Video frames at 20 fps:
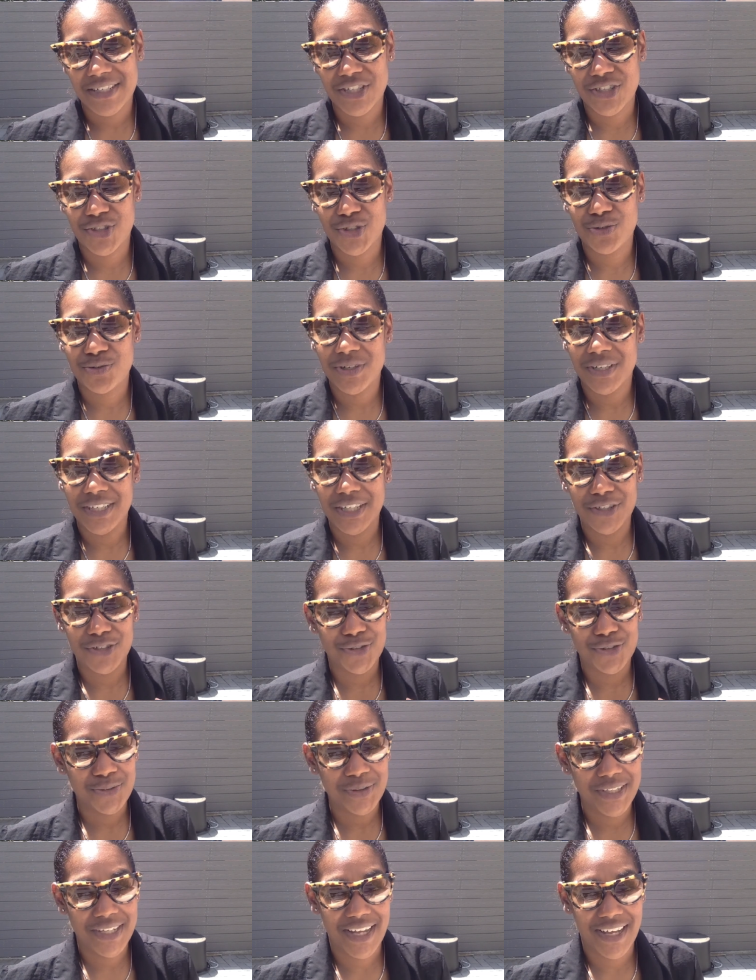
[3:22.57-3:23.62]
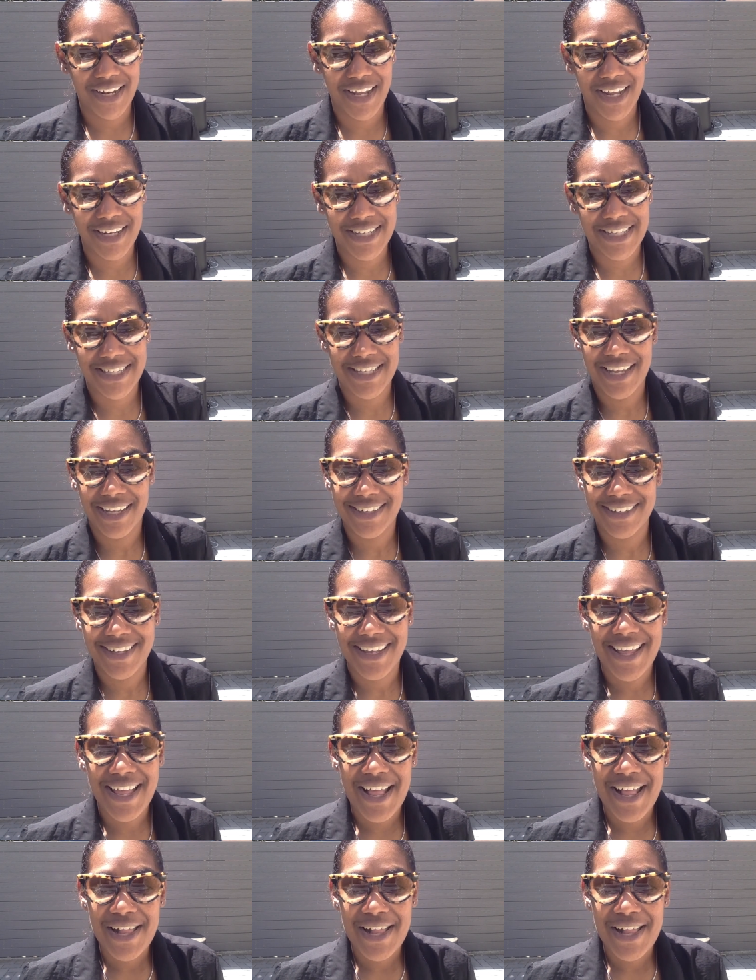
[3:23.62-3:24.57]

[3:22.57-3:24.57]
because you really and truly cannot ascend